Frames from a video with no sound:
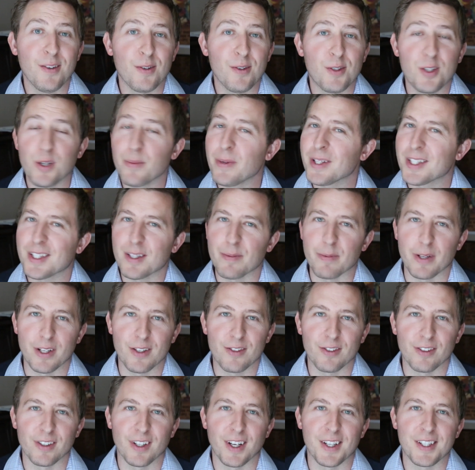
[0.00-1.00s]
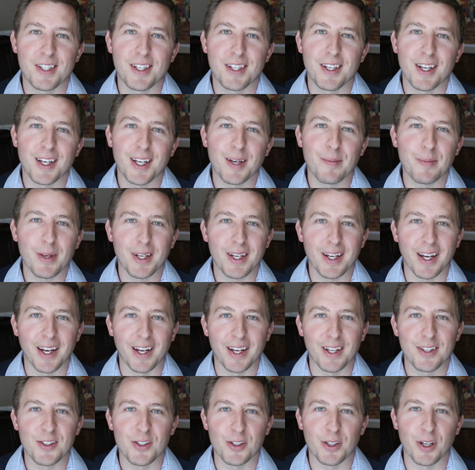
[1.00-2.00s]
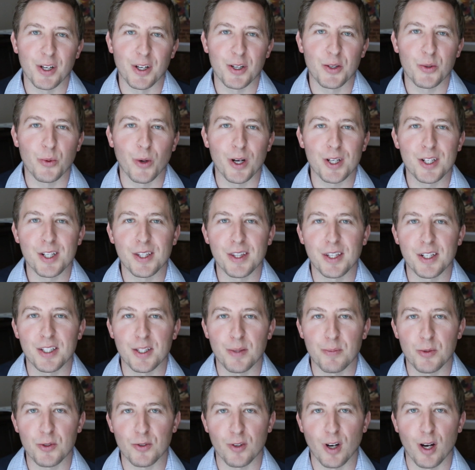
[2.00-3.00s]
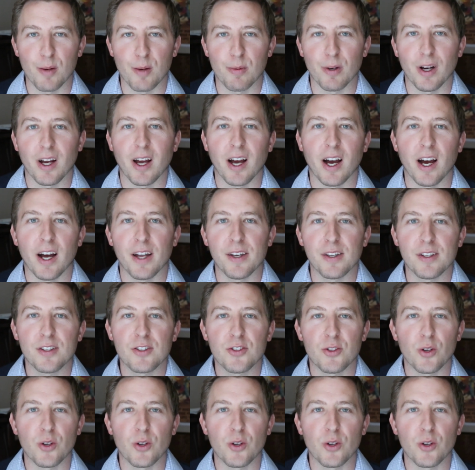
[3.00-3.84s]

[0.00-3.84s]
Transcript: YouTube, it's Dimitri, and today I'm going to answer a question that a subscriber had.